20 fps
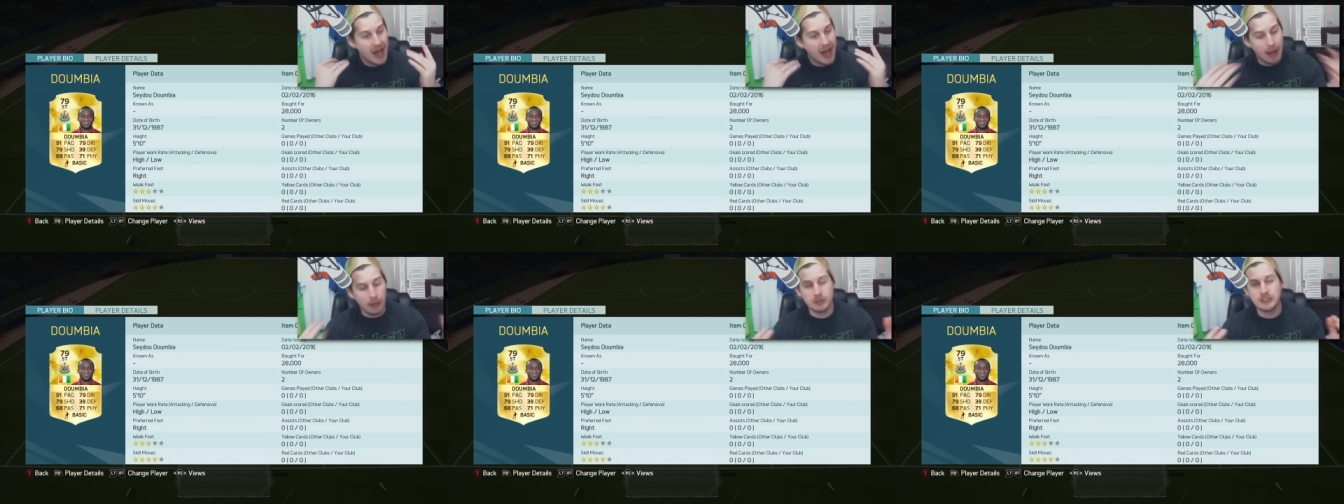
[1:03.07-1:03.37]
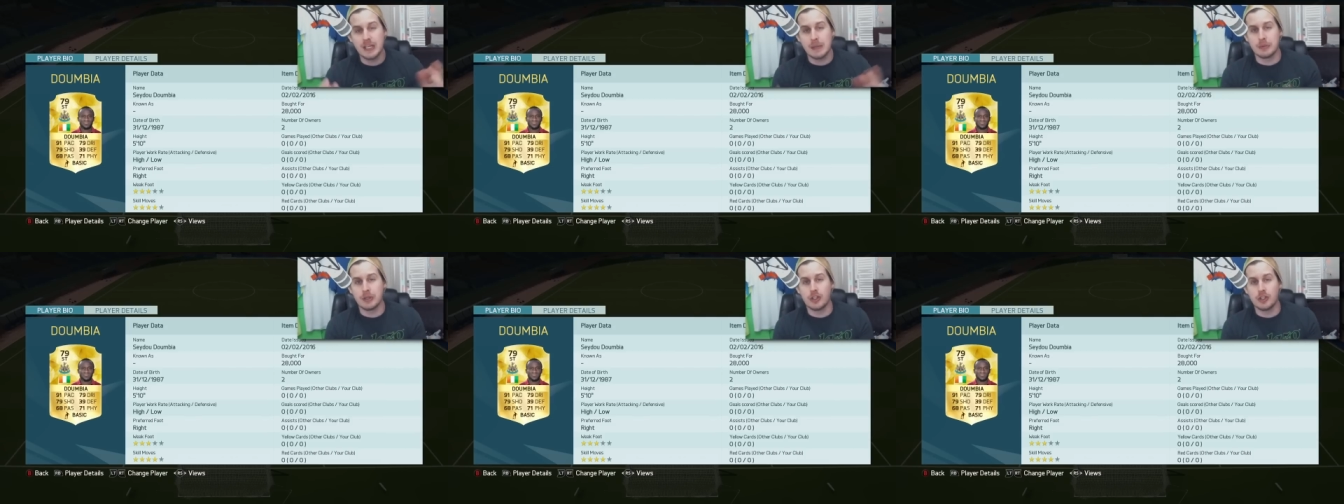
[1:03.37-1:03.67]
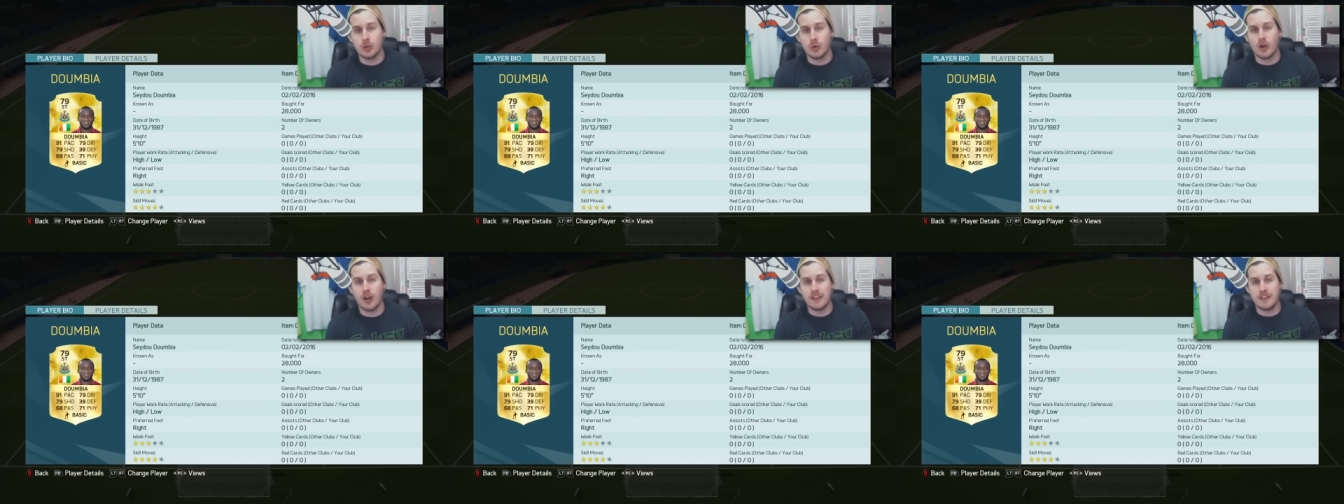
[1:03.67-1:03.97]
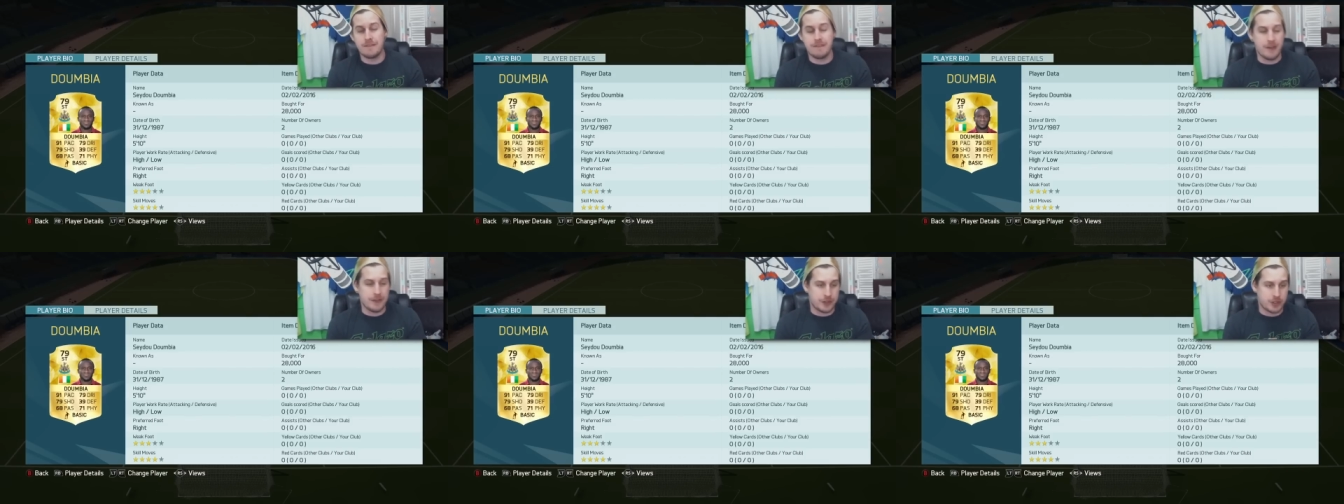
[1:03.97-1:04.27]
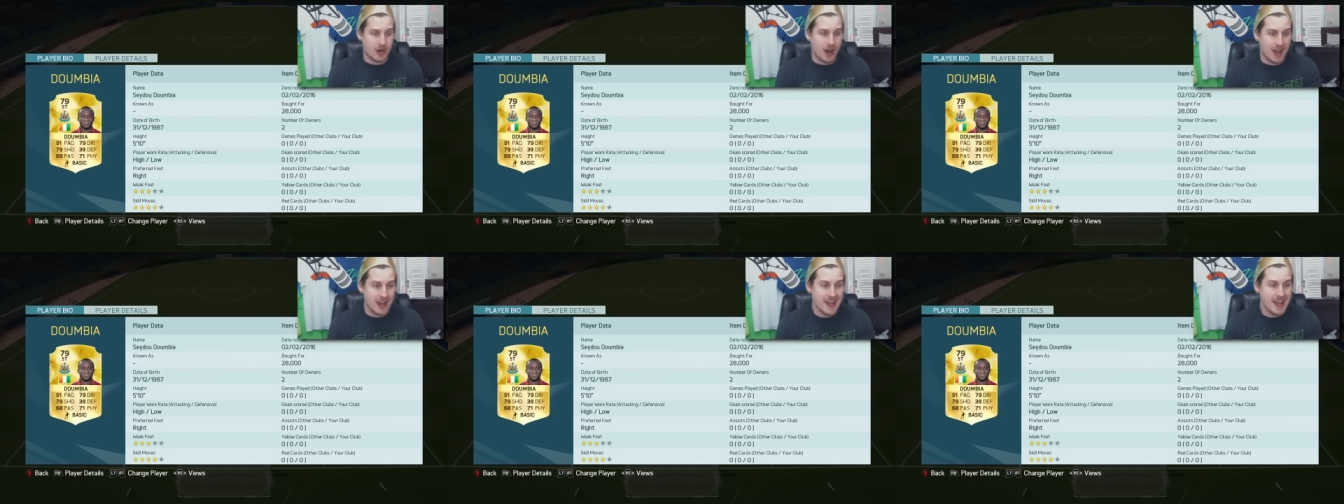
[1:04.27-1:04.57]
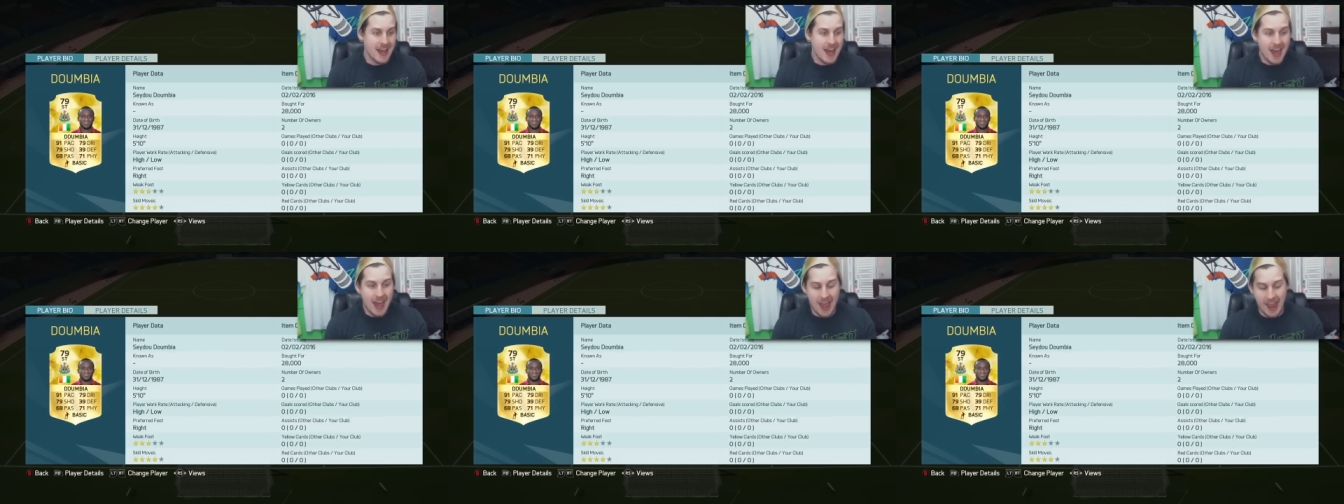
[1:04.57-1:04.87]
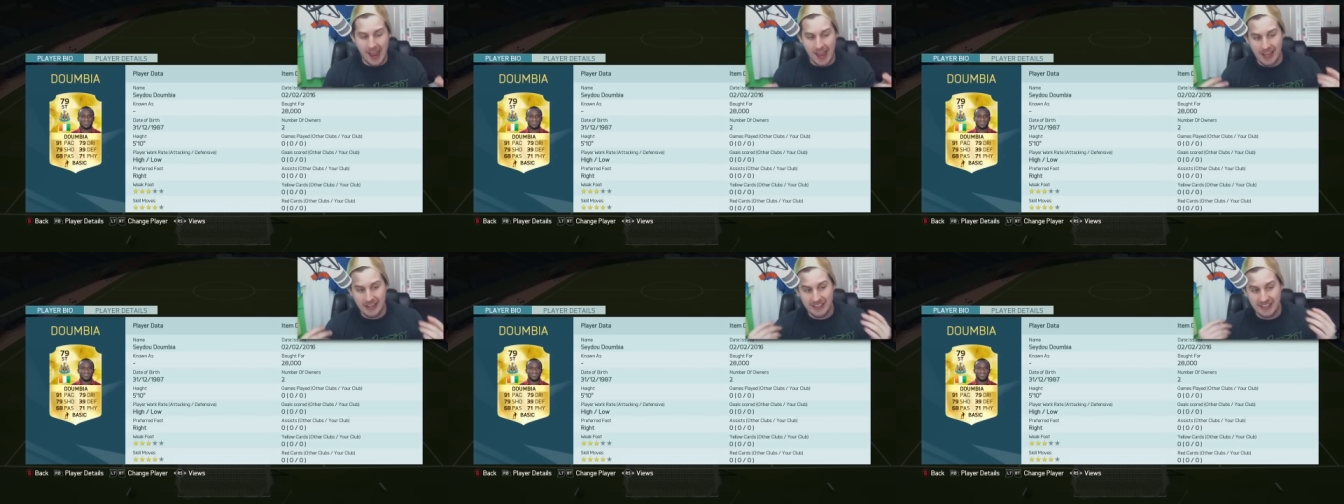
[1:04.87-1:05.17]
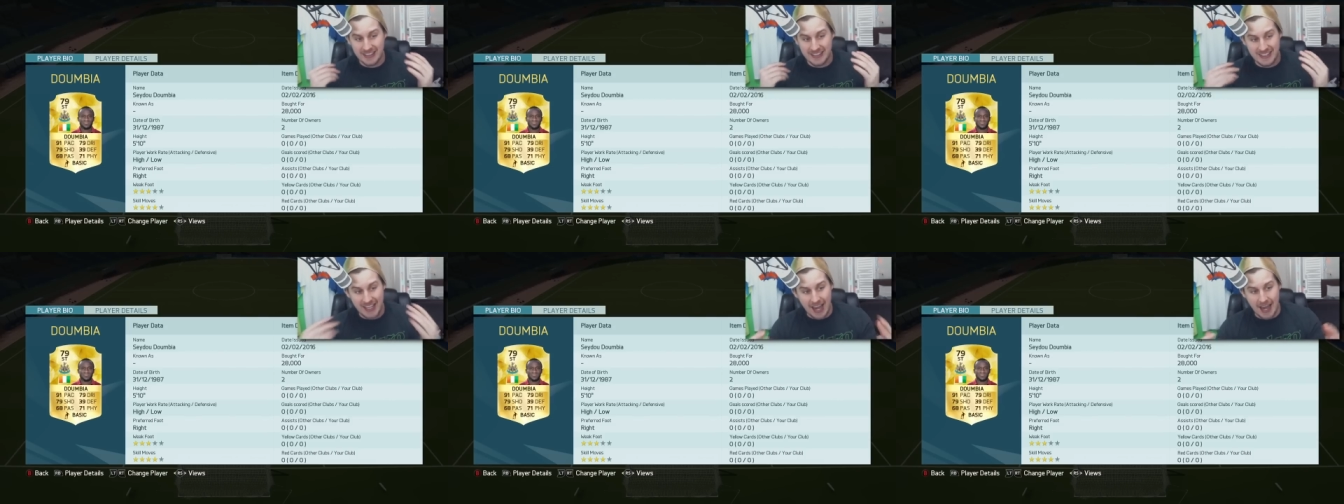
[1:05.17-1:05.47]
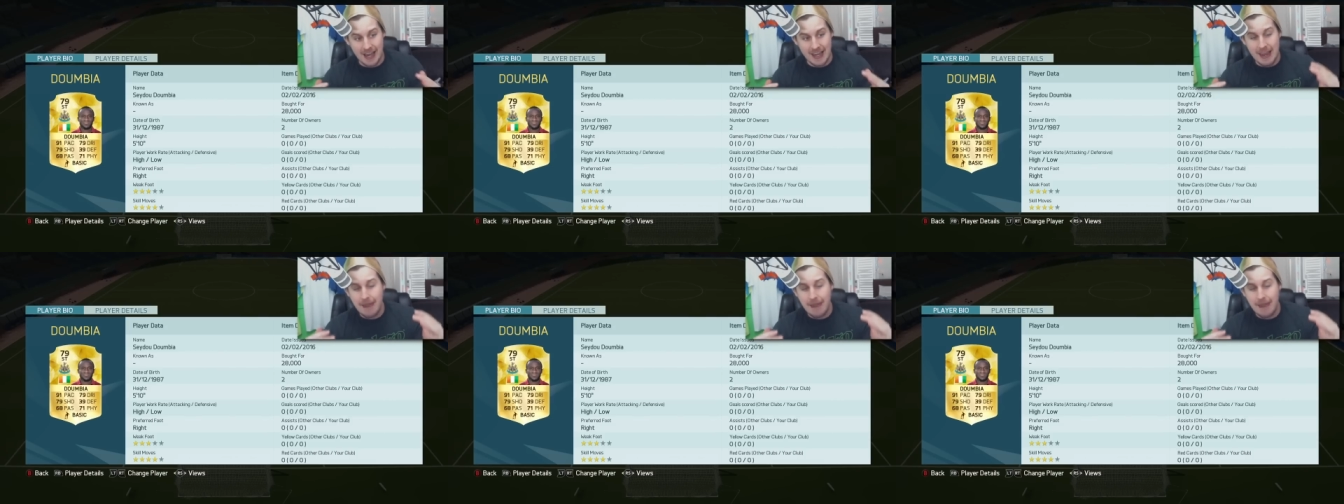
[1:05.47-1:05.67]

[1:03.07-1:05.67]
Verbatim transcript: I was able to do it on the fifth try, and yeah,